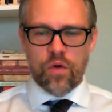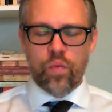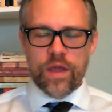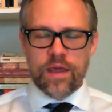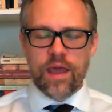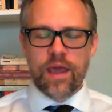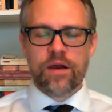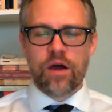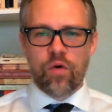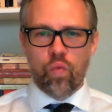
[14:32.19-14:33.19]
We
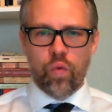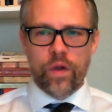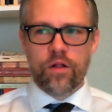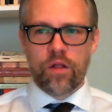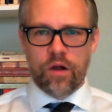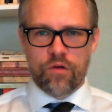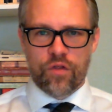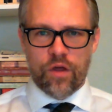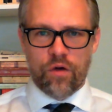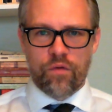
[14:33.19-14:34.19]
cannot will
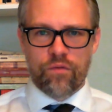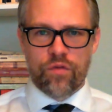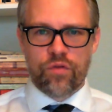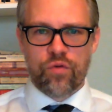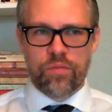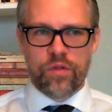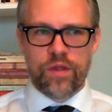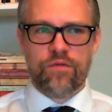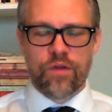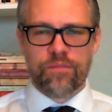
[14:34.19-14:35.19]
ourselves to
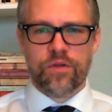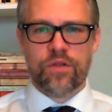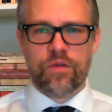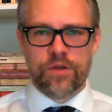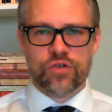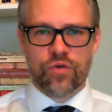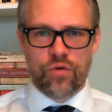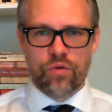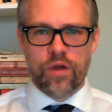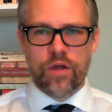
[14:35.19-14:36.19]
believe something to be
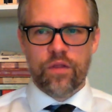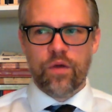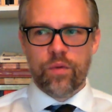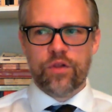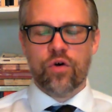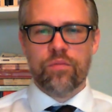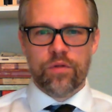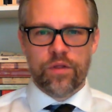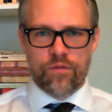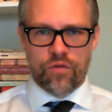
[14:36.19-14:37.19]
true that we don't
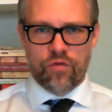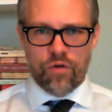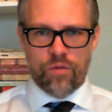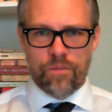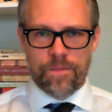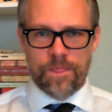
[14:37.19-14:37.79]
believe is true.